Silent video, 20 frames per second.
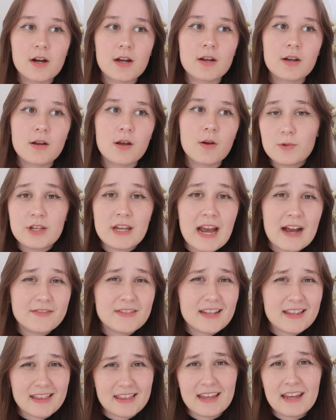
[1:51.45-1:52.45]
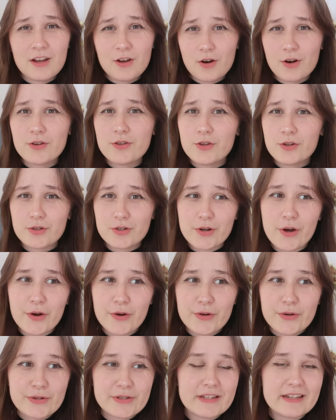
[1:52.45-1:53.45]
run when you have to think on your
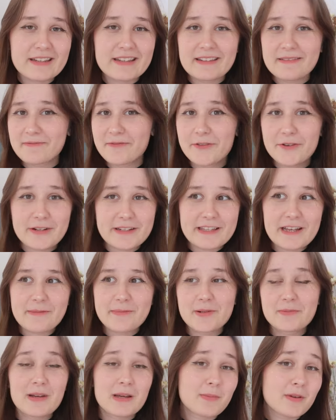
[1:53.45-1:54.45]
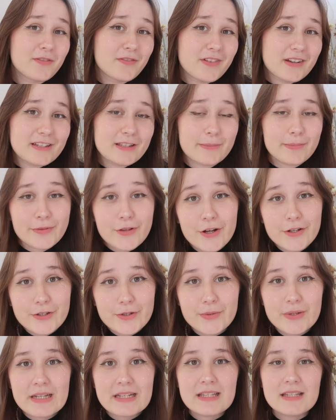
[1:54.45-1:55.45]
toes and, for example, maybe fix a plot
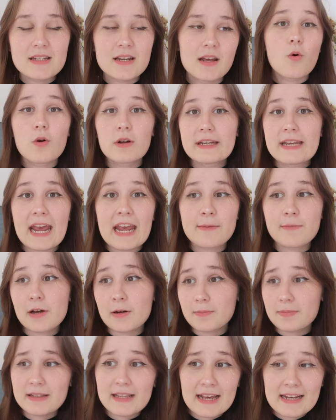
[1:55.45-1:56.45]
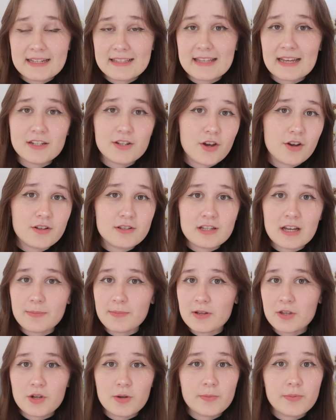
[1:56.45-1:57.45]
twist or name a place that turns
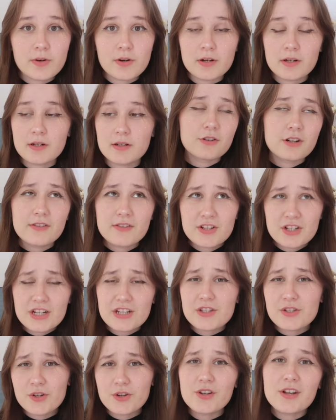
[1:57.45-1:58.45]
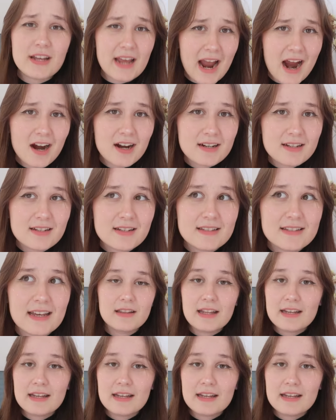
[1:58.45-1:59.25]
up in your book, or even just know your characters.